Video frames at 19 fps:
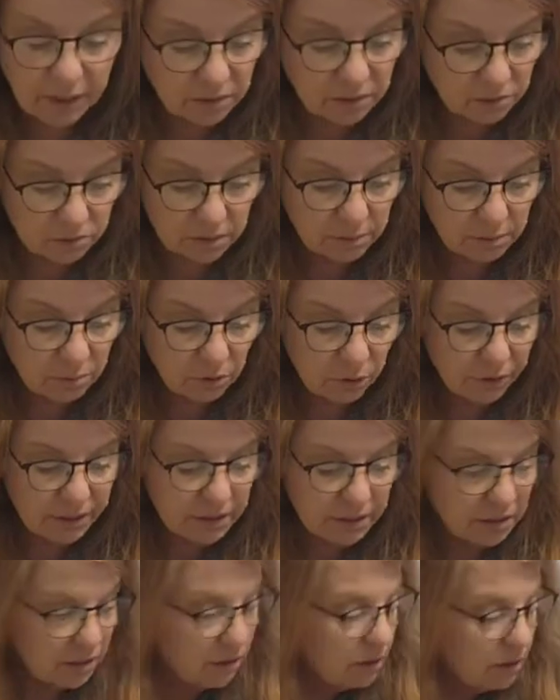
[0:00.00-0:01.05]
some
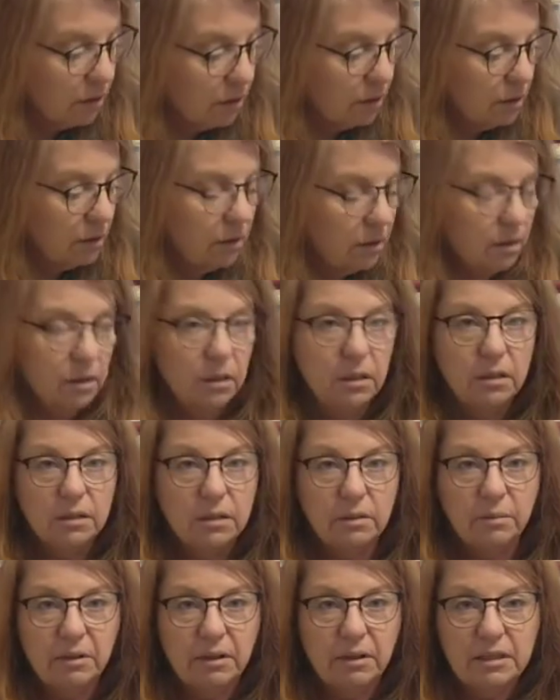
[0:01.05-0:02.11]
crazy,
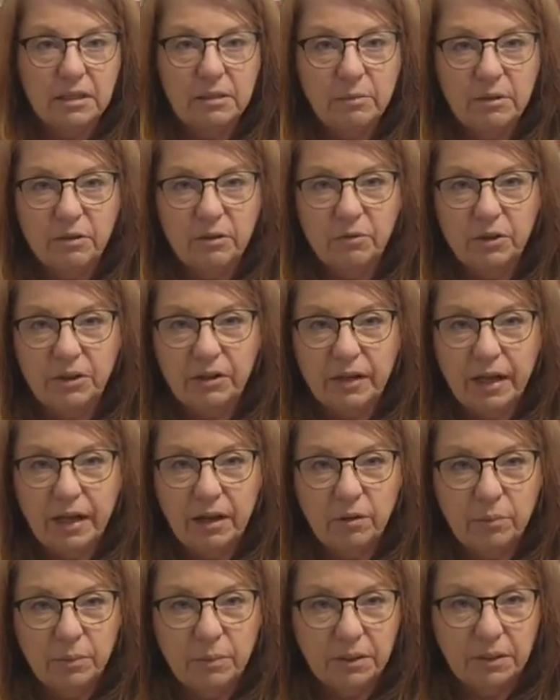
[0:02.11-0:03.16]
something that somebody figured
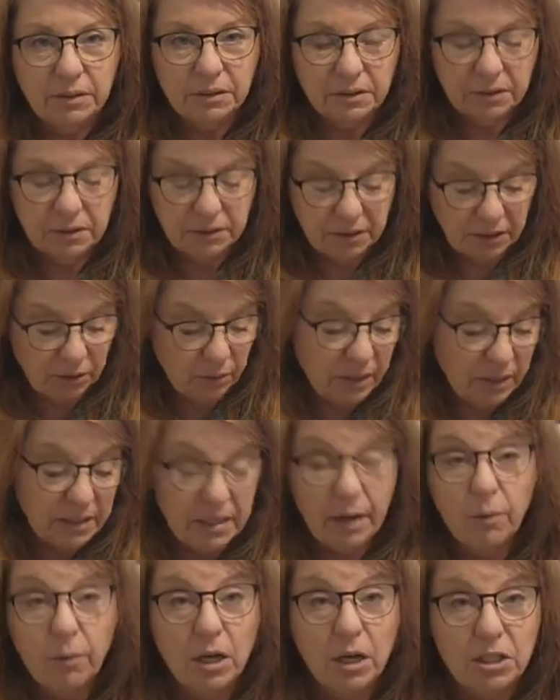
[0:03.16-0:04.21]
out. But anyways, I
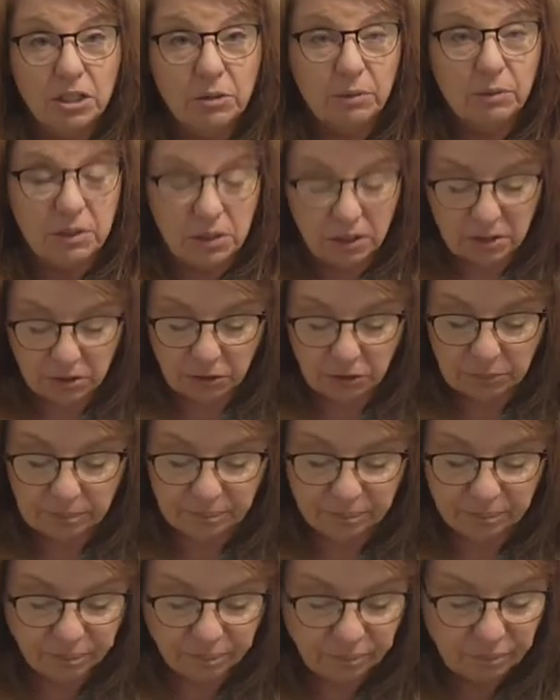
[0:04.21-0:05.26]
washed it with Dawn soap.
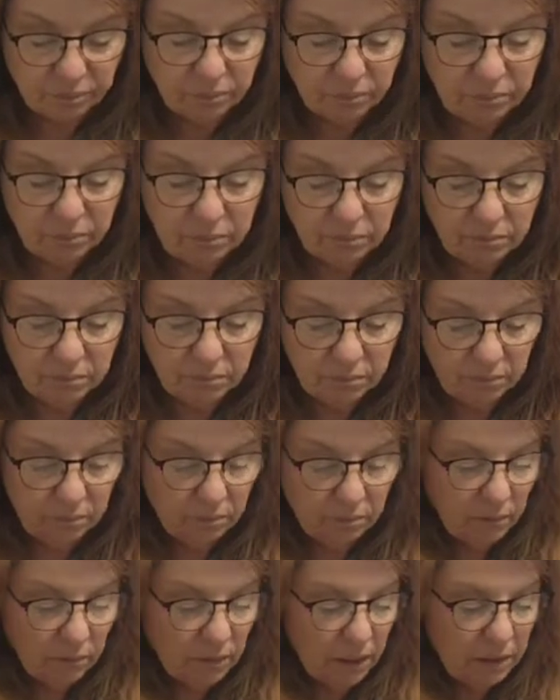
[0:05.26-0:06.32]

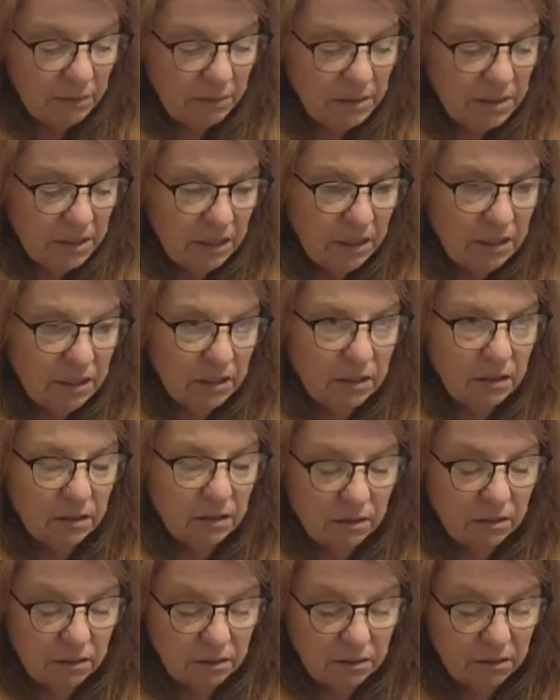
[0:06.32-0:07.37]
I'm just gonna,
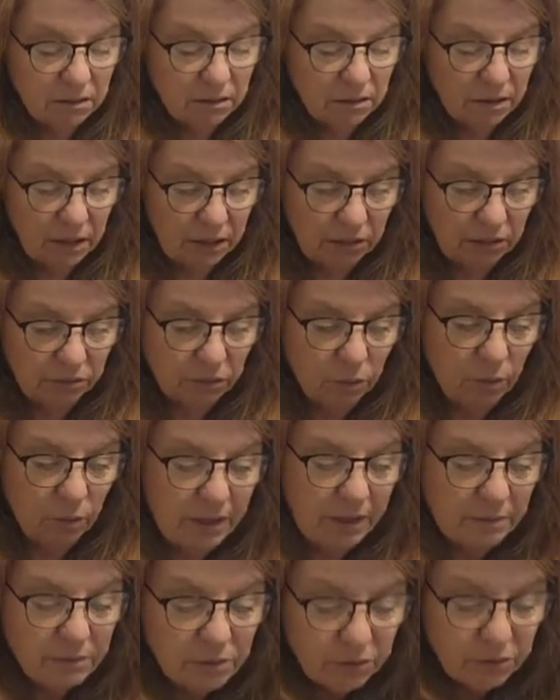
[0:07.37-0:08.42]
I don't know why
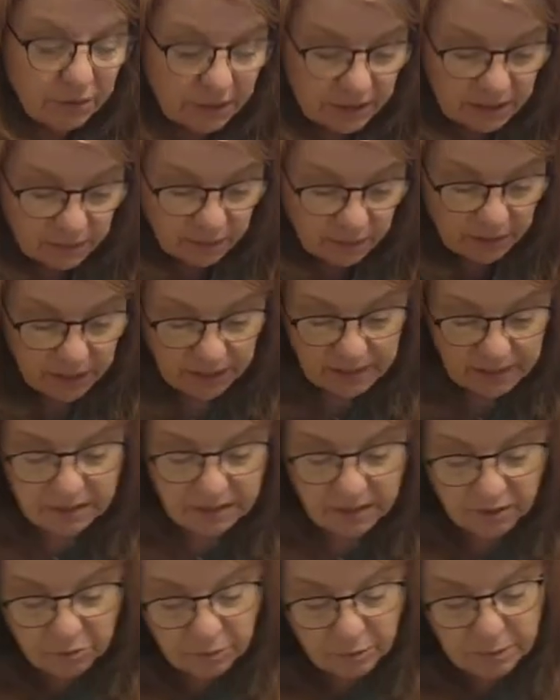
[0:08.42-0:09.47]
I'm doing this, but I see
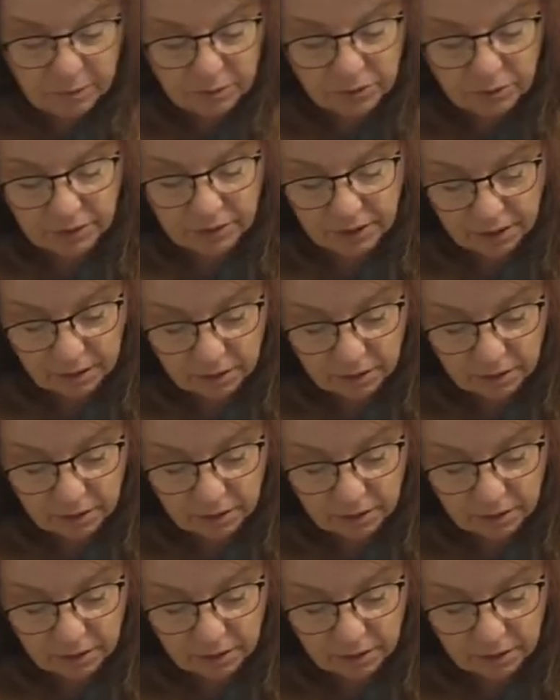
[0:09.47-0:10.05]
other people doing it.